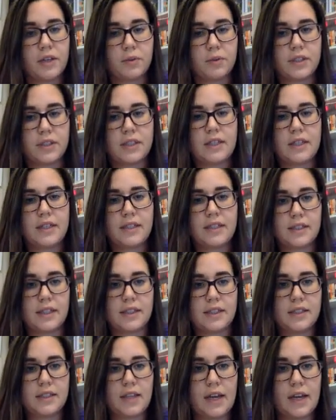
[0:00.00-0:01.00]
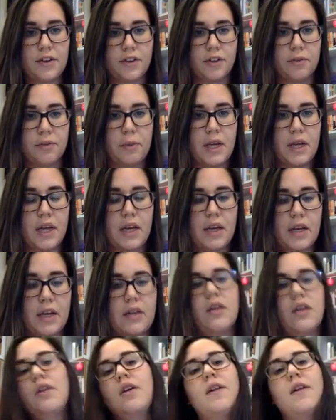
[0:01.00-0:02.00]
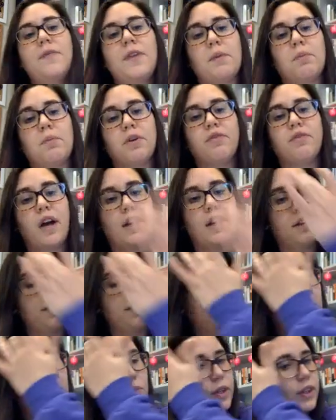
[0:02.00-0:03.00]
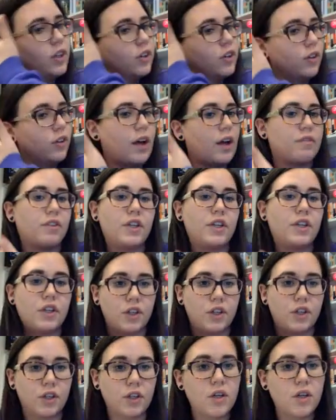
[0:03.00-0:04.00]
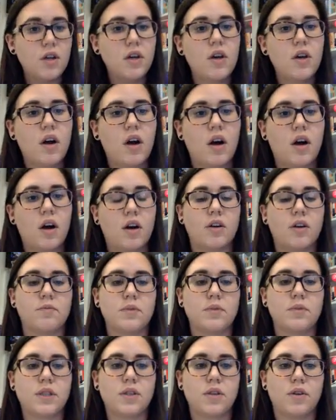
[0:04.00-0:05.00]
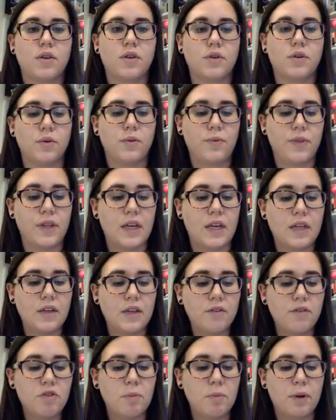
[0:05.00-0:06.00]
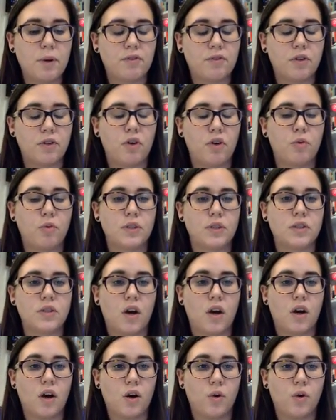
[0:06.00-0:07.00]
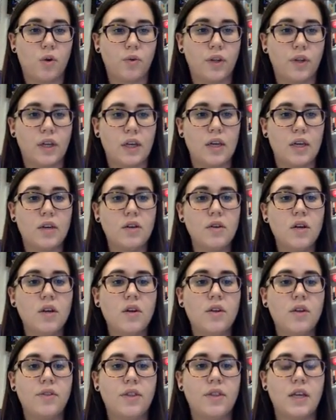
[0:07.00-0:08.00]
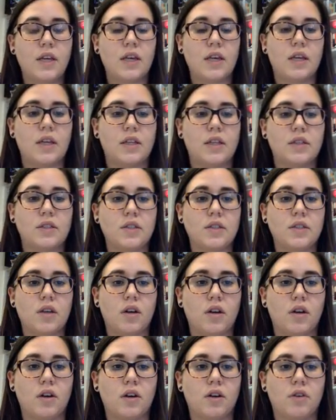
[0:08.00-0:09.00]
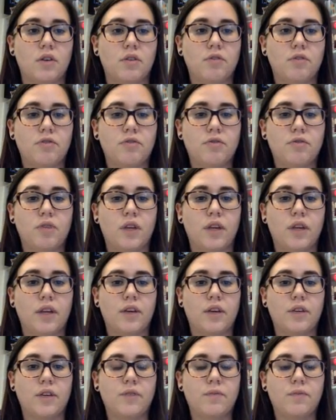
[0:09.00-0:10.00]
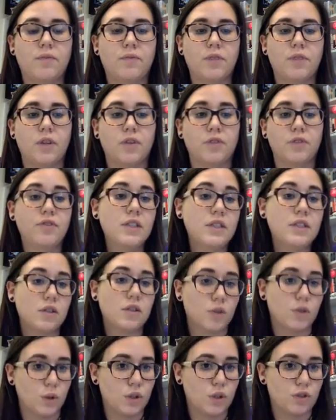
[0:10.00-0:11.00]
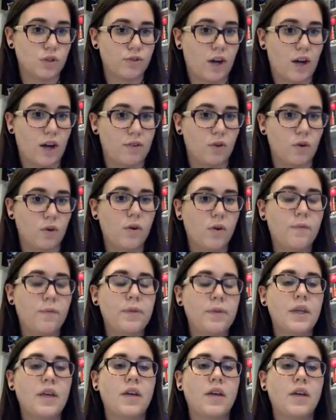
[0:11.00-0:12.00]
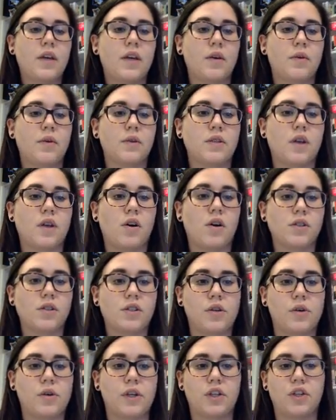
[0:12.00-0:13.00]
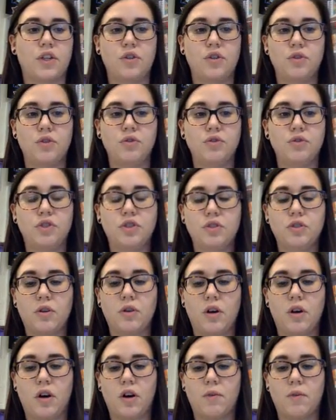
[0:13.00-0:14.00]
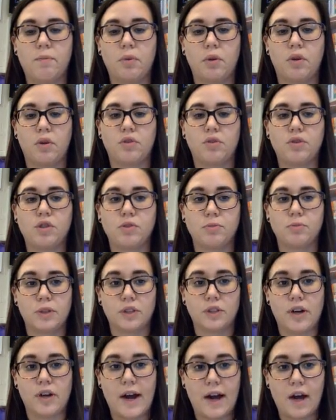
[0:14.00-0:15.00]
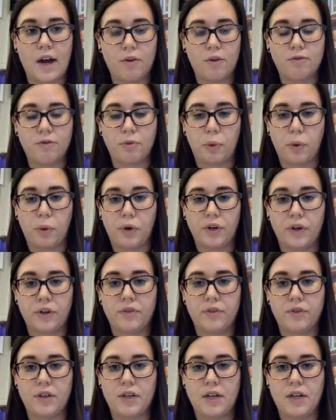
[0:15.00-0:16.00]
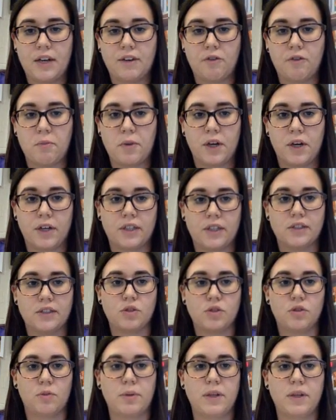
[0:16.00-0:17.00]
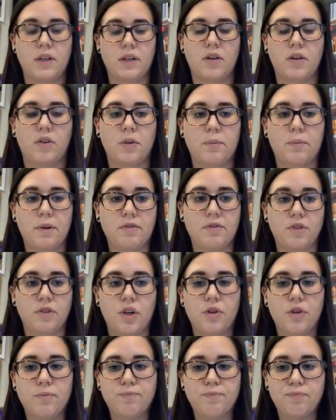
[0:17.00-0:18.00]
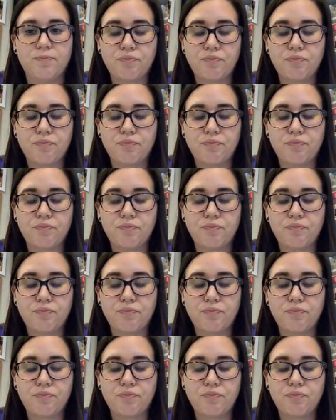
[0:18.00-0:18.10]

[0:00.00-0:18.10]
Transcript: It was seen as a sacred being that provided them with their livelihood. So the end of the buffalo was not only the end of like their physical survival, it was also a huge blow to morale for the Native Americans who depended on the buffalo.